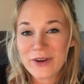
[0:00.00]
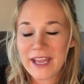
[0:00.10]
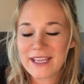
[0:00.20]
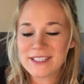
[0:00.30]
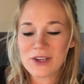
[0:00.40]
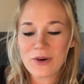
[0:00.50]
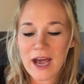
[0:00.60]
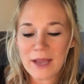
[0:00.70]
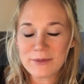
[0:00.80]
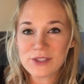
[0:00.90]
okay, so
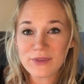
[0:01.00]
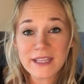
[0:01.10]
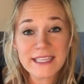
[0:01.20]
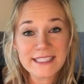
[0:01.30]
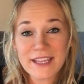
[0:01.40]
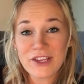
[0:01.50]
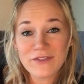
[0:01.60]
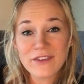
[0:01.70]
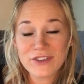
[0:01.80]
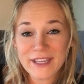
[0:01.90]
I'm just realizing that you've never